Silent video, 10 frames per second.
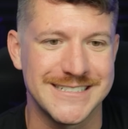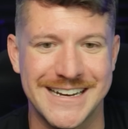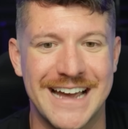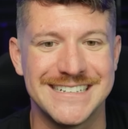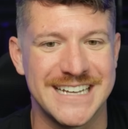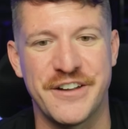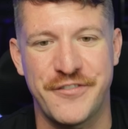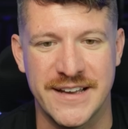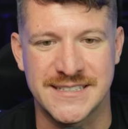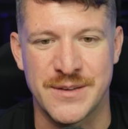Did it
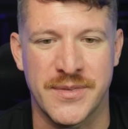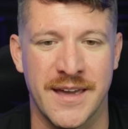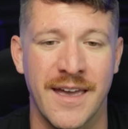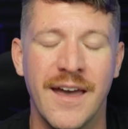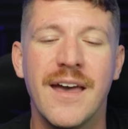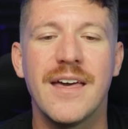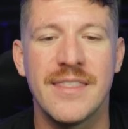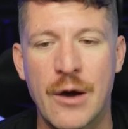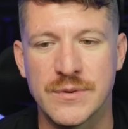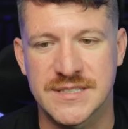identify something
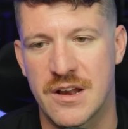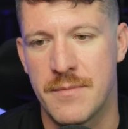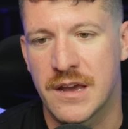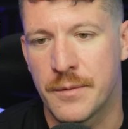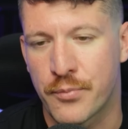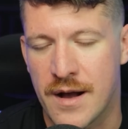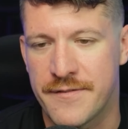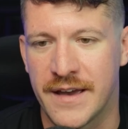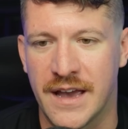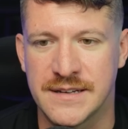that was going to make a
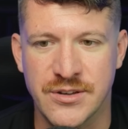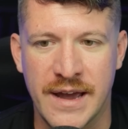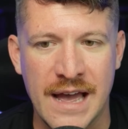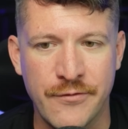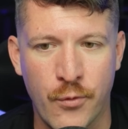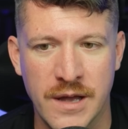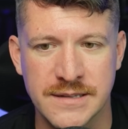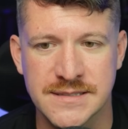profit. And so I have ones